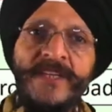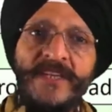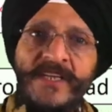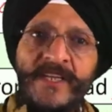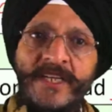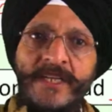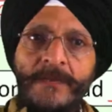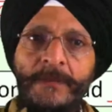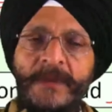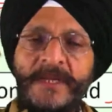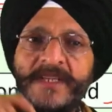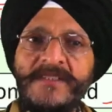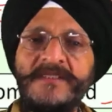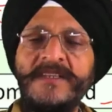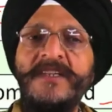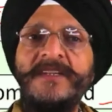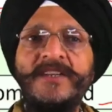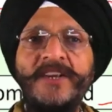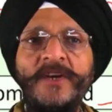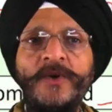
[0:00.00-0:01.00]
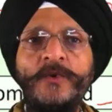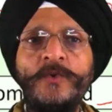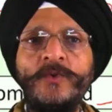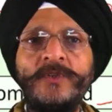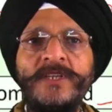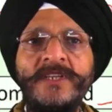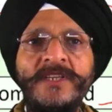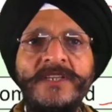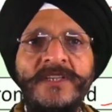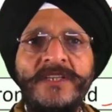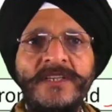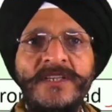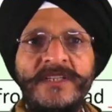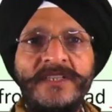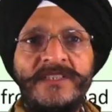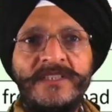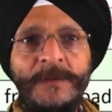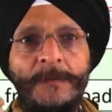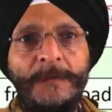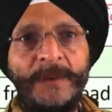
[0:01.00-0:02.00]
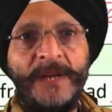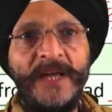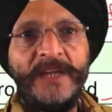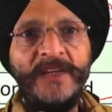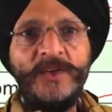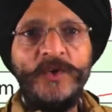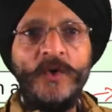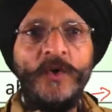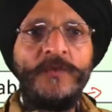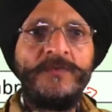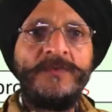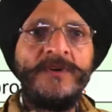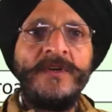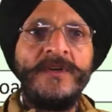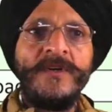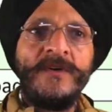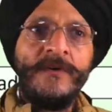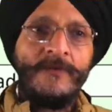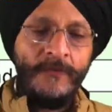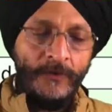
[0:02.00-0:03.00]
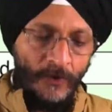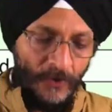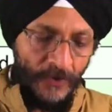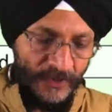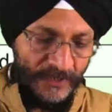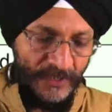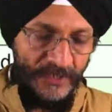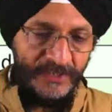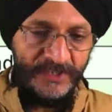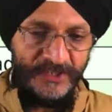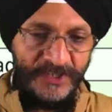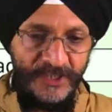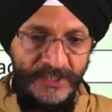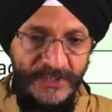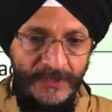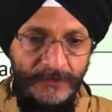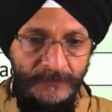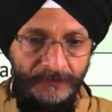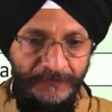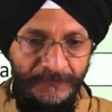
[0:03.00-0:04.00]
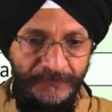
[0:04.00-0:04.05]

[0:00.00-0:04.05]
it may result into the supply of foreign exchange.